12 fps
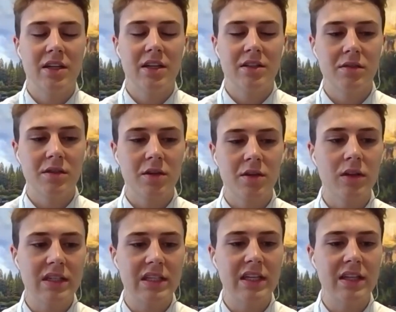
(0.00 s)
So it was cool
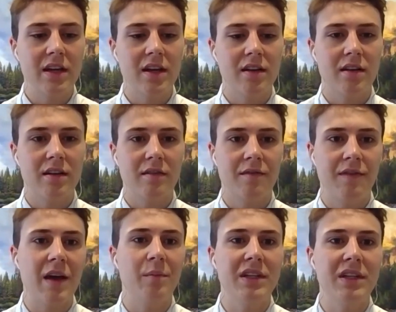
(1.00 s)
to see that
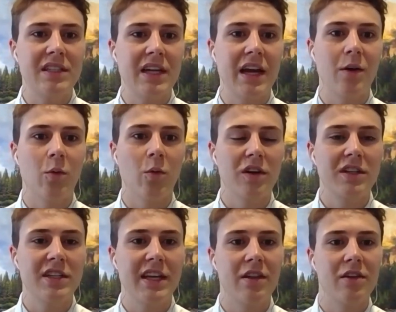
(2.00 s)
families kind of work
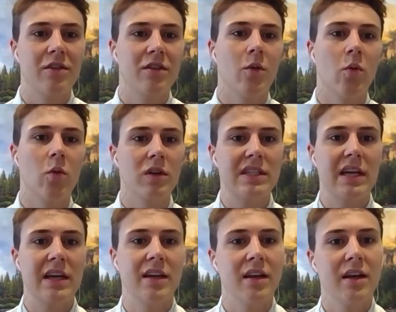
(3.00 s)
together in a ward
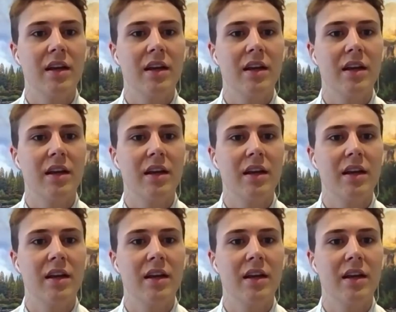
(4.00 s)
setting,